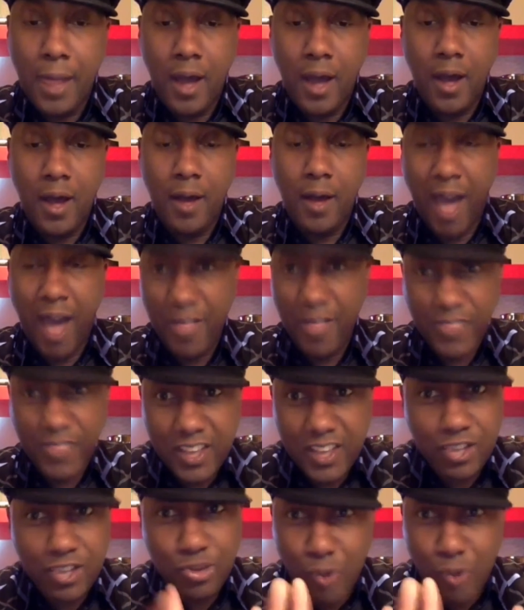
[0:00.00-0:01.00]
I
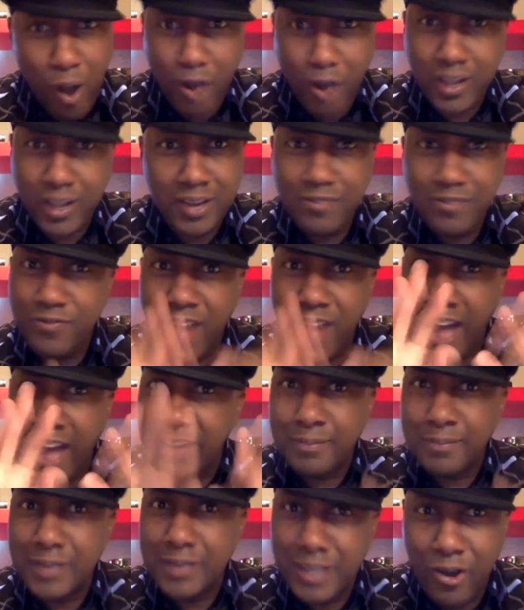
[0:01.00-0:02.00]
think you all can
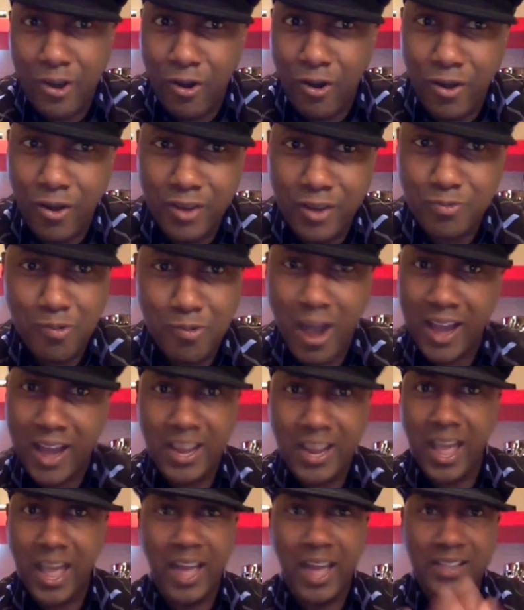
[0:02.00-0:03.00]
find me on
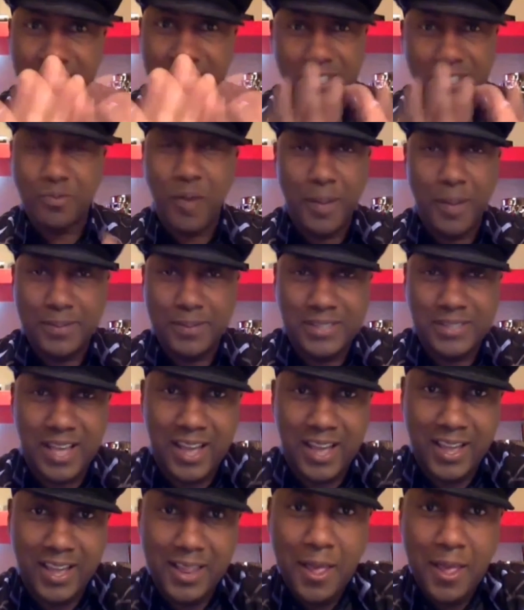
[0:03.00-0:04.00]
Wine Antics
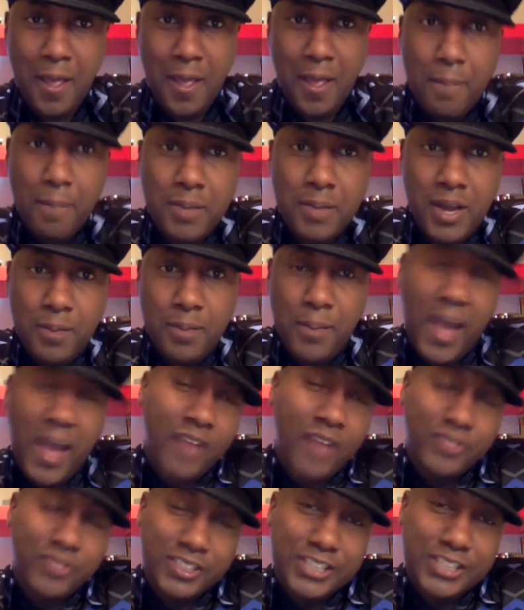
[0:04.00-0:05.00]
website, but
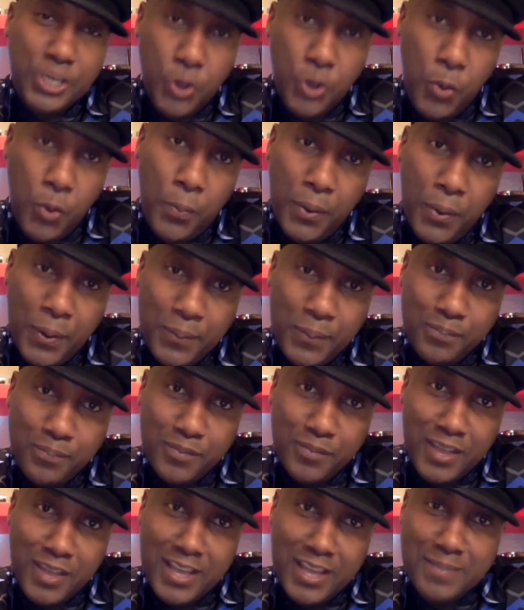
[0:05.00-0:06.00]
Patrick T Cooper
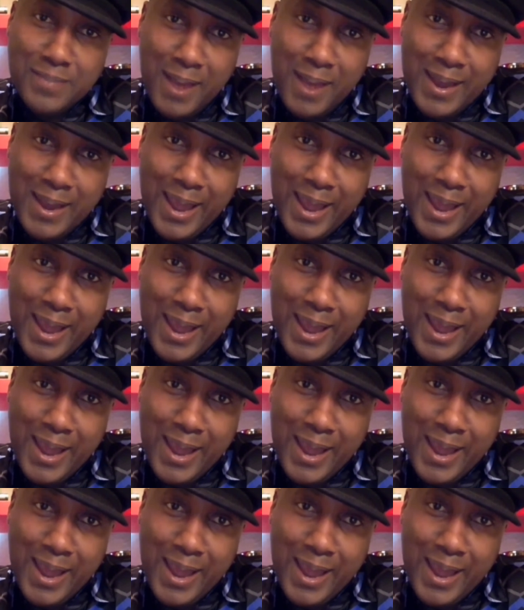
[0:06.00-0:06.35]
is my